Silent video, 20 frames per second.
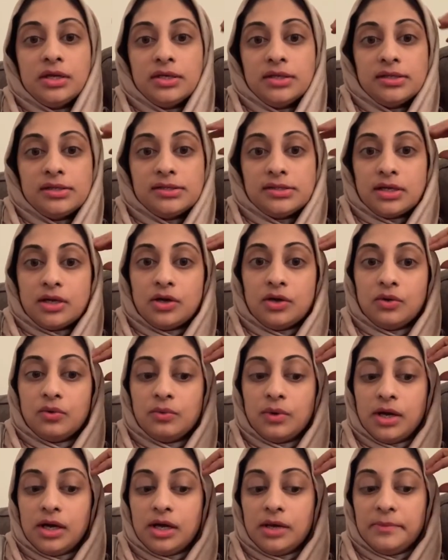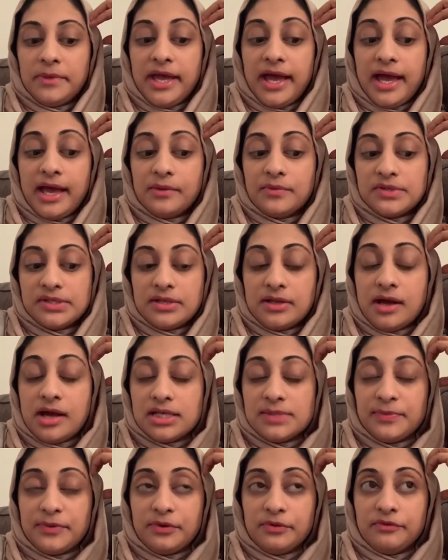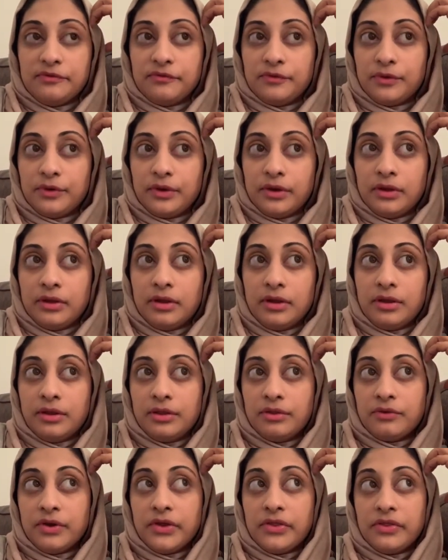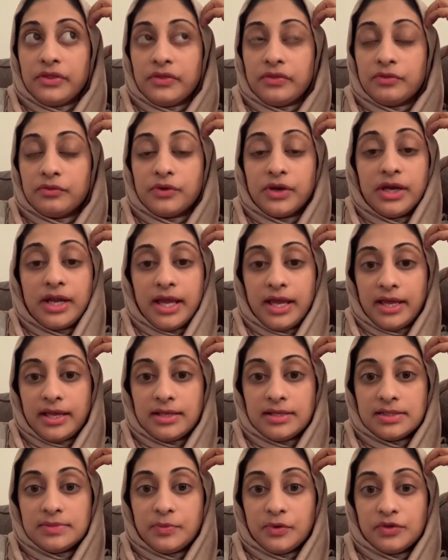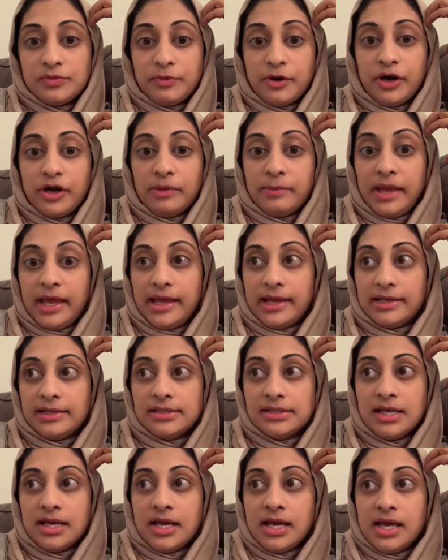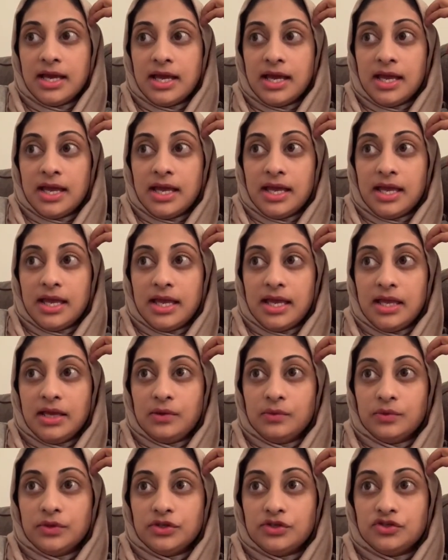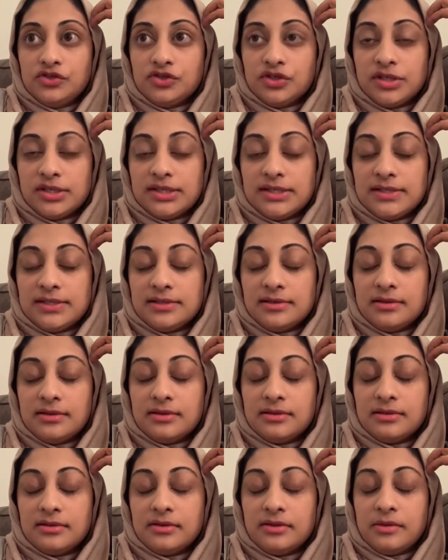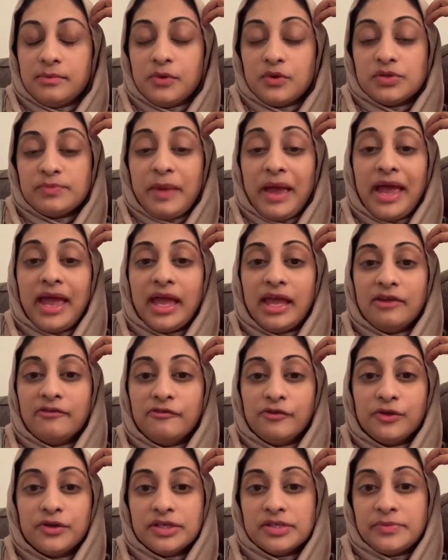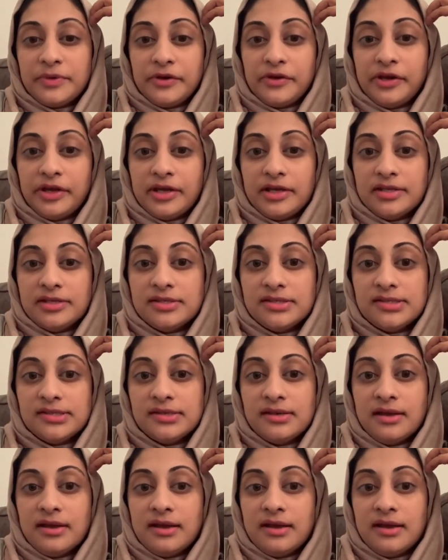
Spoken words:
So, yeah, I was in the hospital for 3 days postpartum, and it was just the most painful experience.